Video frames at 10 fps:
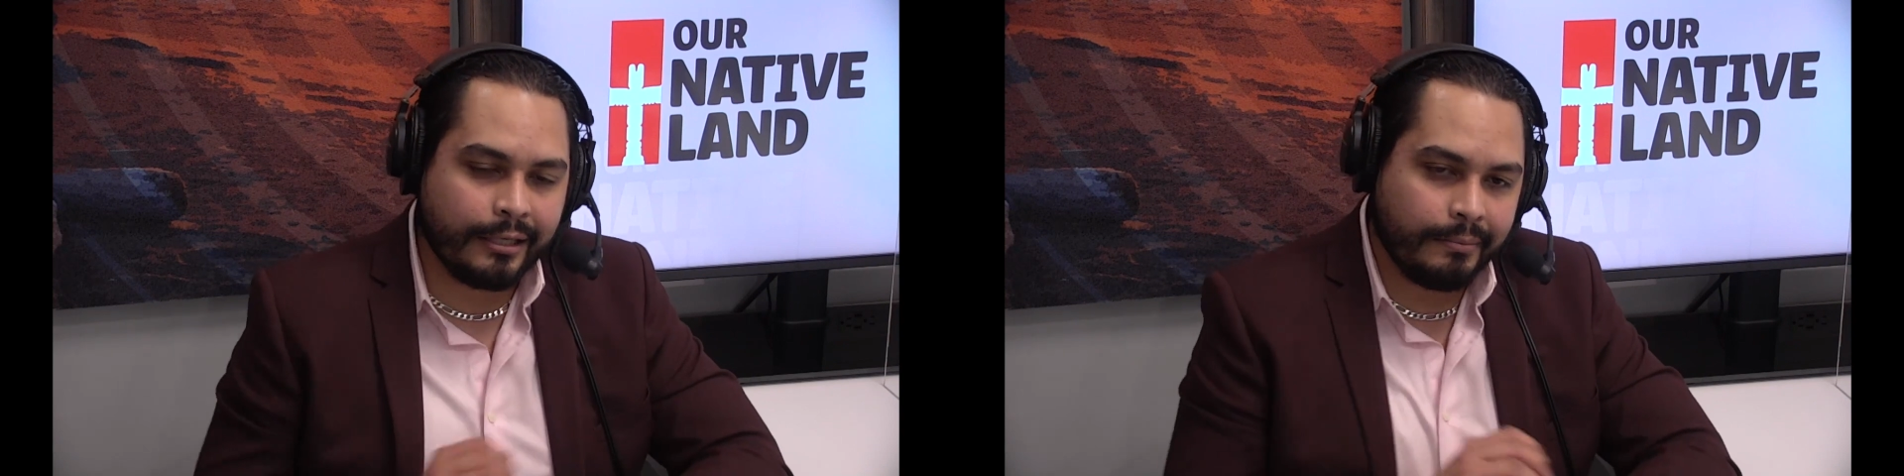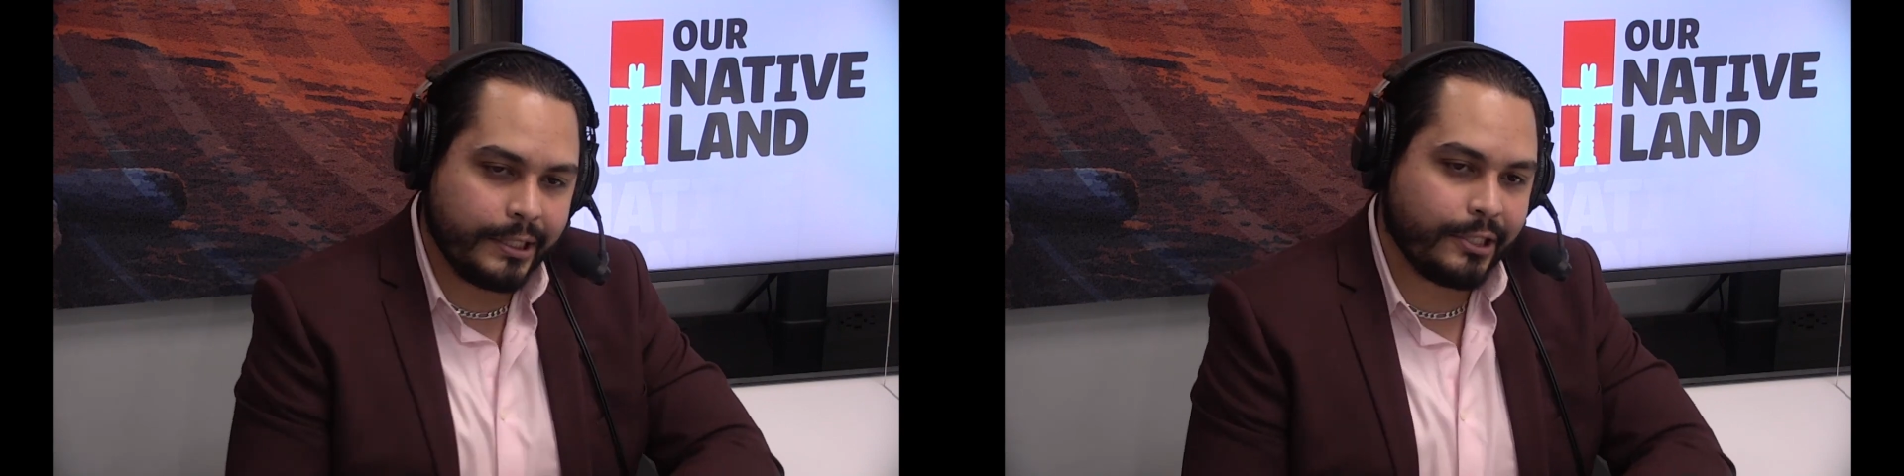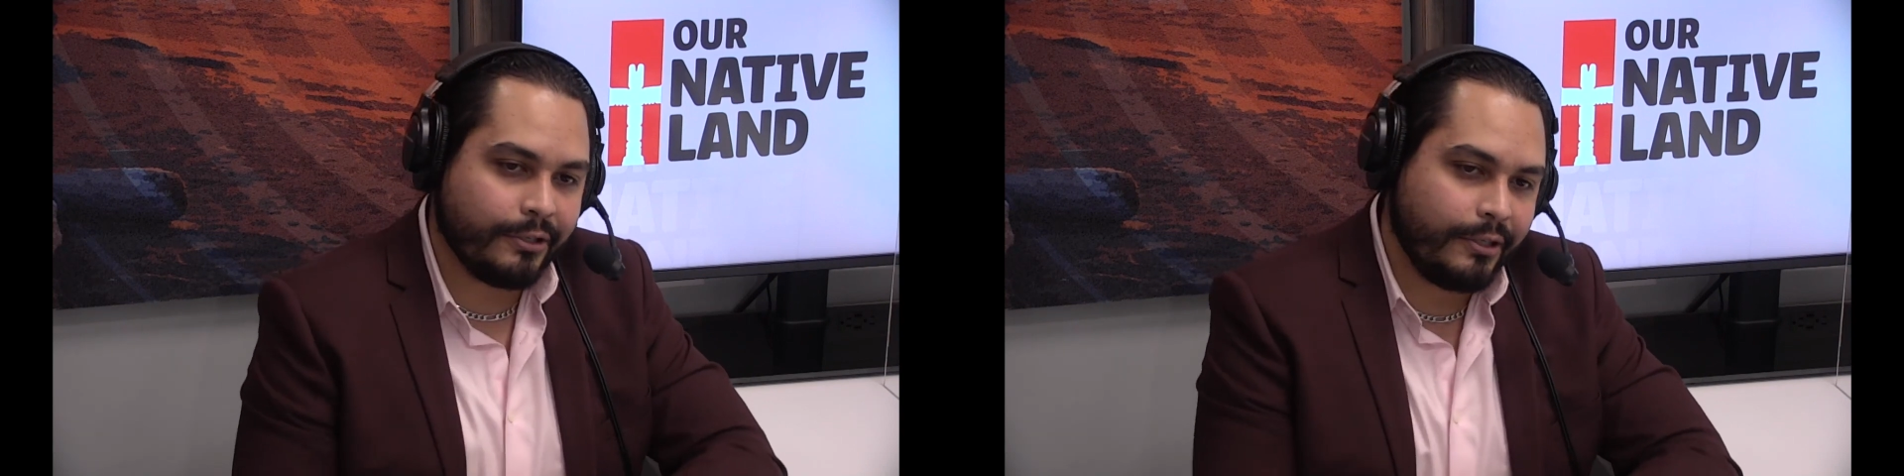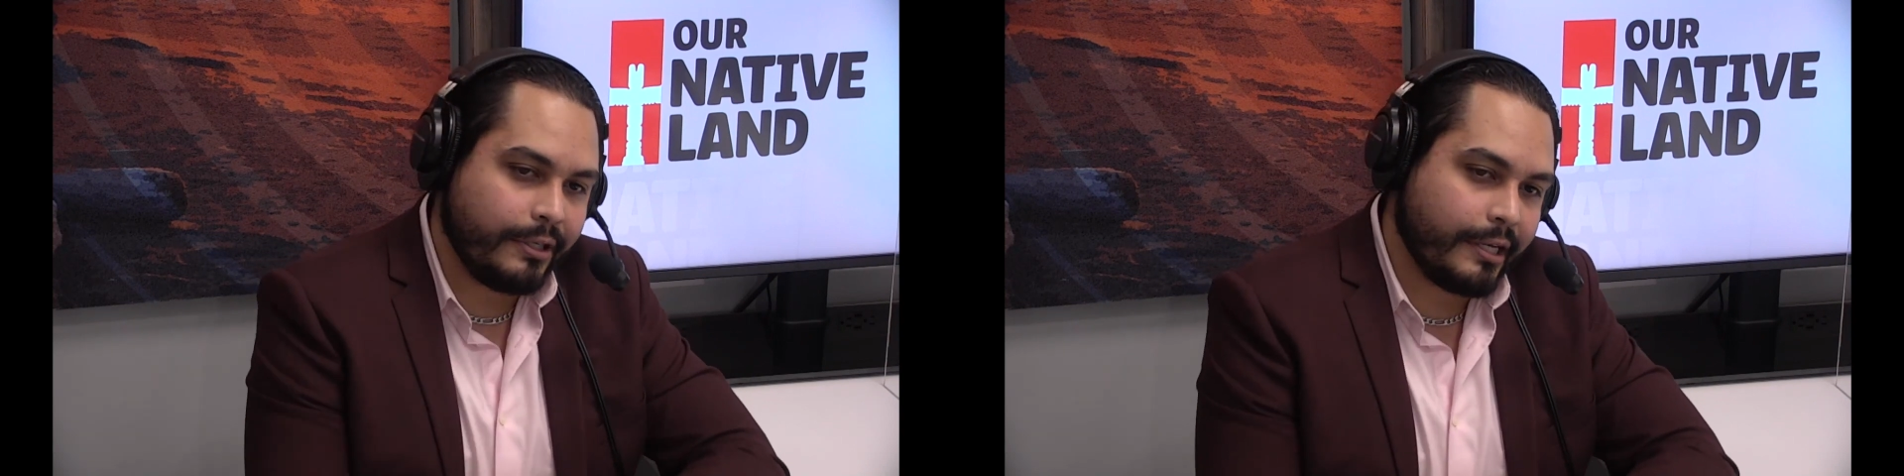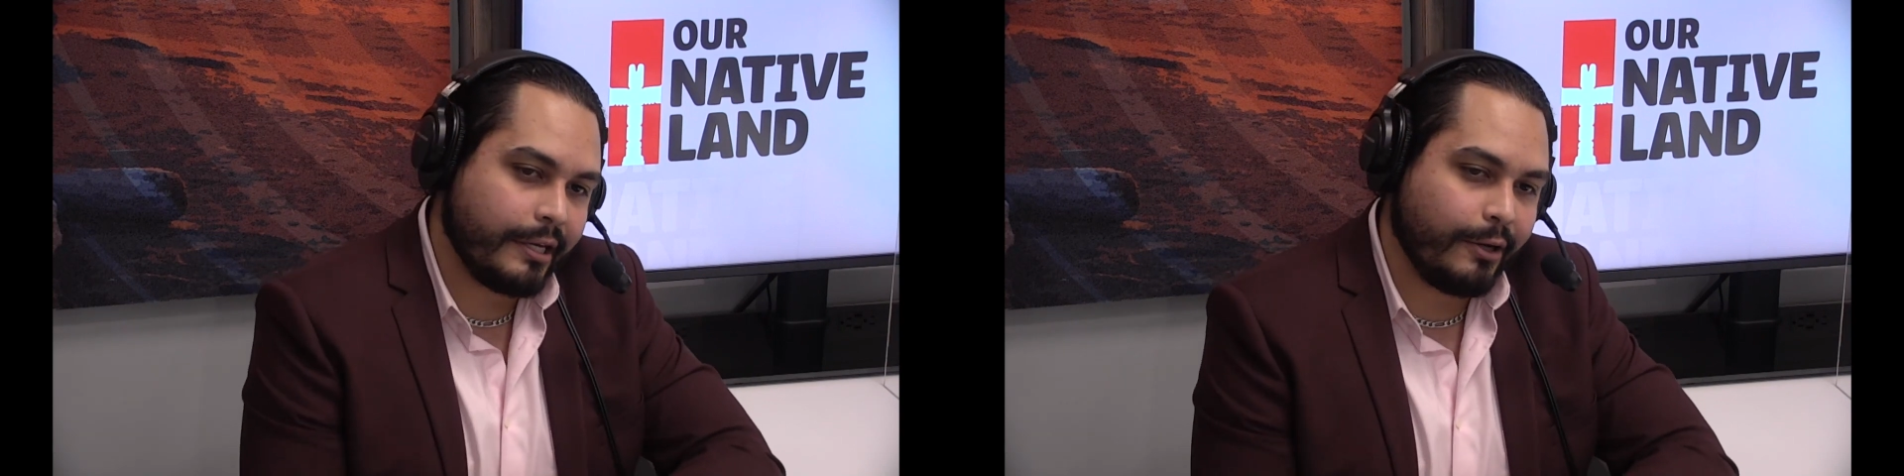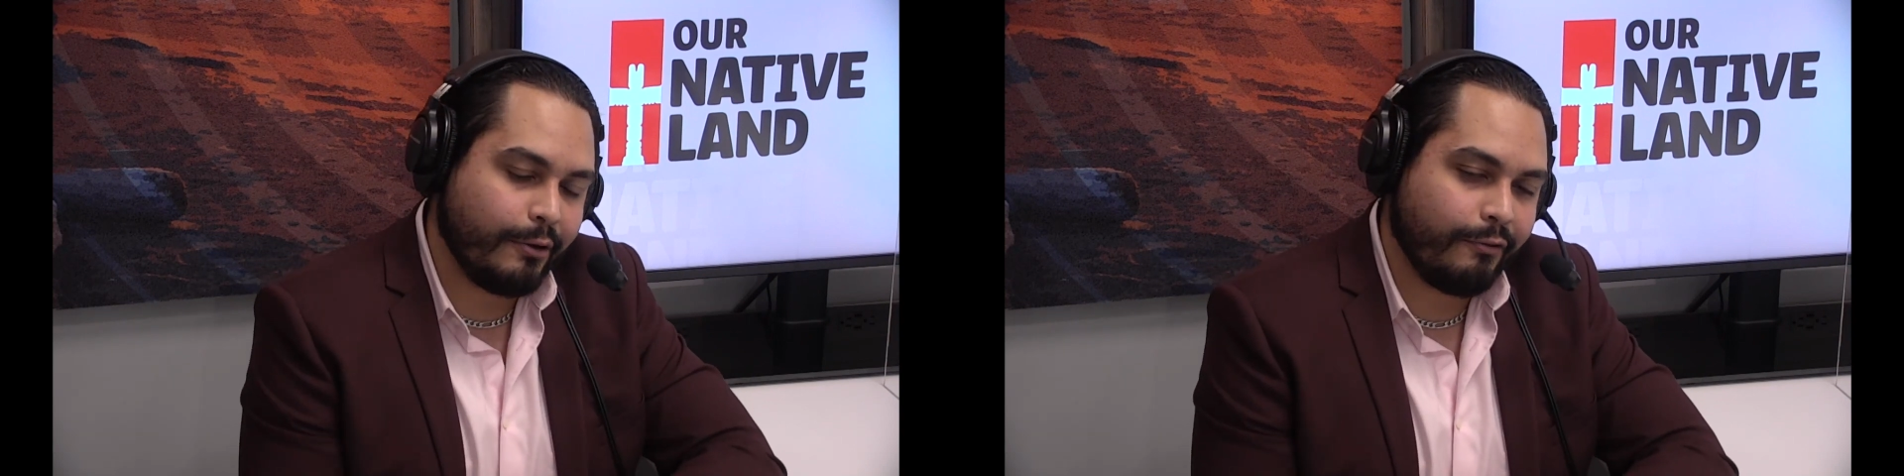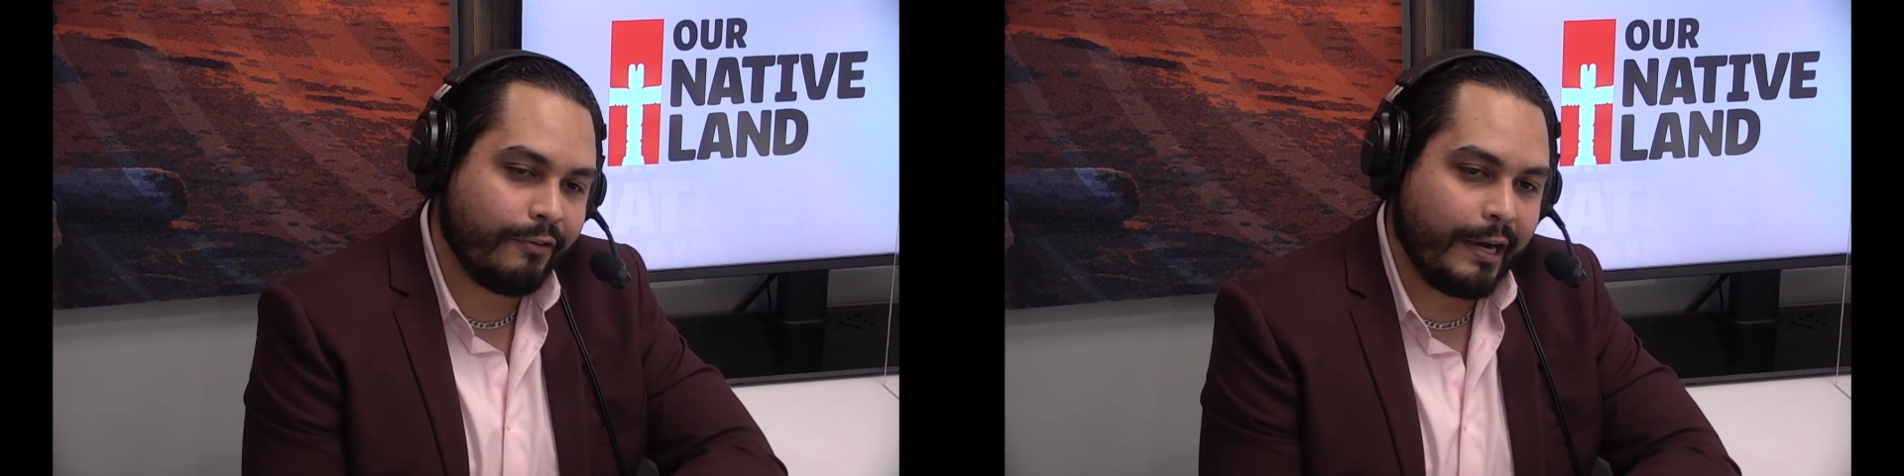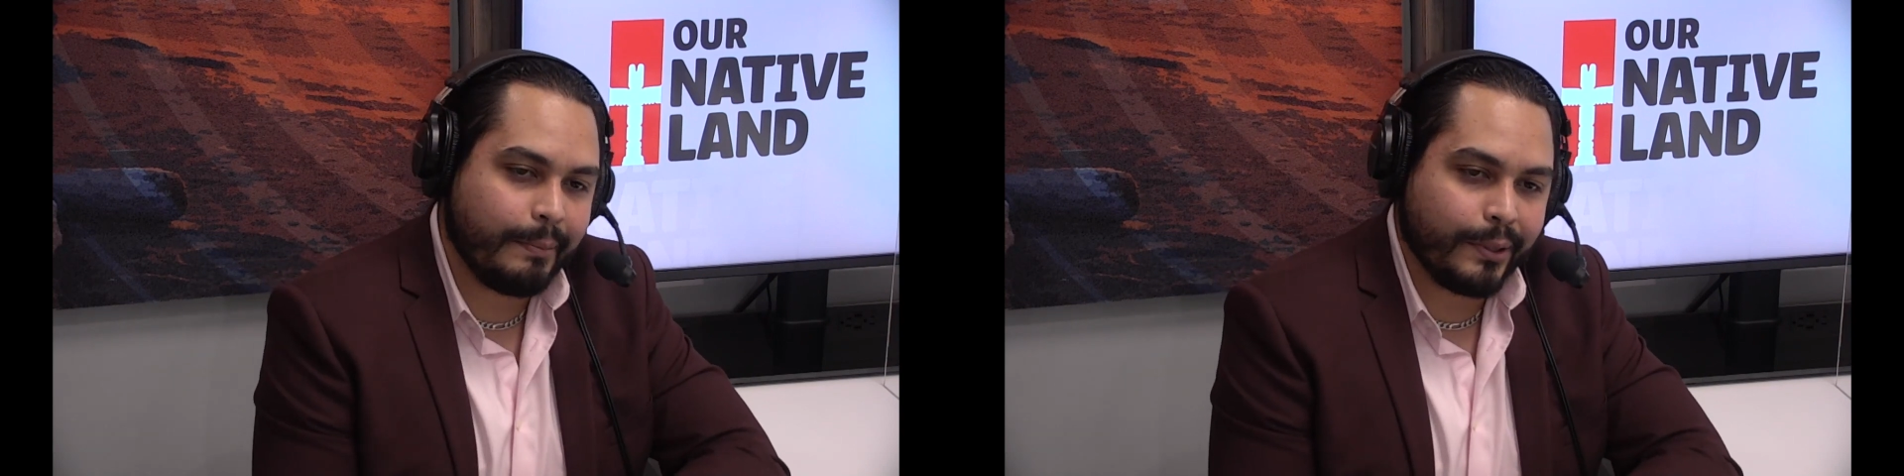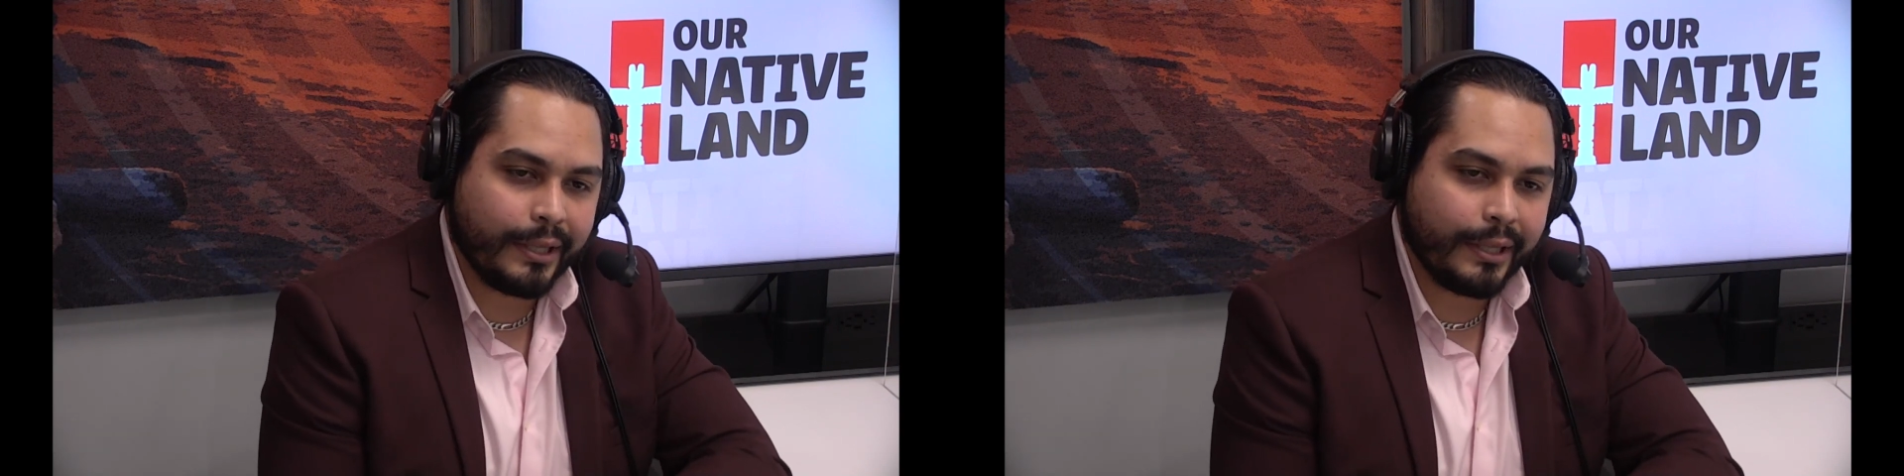a material you can go to fabric